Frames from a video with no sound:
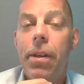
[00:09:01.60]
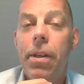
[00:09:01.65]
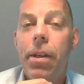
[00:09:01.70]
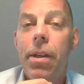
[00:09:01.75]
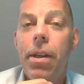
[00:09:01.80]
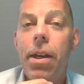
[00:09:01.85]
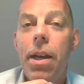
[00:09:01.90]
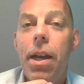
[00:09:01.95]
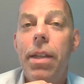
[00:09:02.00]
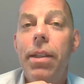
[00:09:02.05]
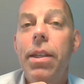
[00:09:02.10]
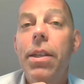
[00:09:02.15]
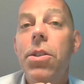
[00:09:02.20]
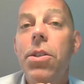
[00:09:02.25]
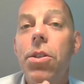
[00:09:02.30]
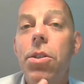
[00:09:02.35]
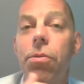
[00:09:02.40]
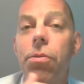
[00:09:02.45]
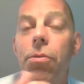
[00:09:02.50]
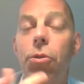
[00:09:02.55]
And this
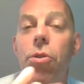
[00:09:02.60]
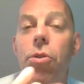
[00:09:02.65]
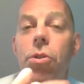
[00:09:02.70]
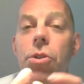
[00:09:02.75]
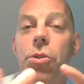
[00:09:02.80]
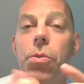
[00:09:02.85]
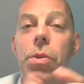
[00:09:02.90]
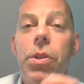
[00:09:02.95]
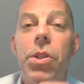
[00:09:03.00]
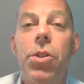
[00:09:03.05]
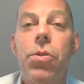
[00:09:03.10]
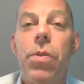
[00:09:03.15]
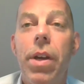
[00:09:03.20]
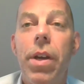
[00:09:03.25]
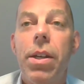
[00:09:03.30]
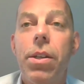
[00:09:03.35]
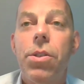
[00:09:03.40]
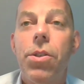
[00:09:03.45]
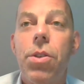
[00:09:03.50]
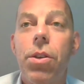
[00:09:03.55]
is, of course, what strategy,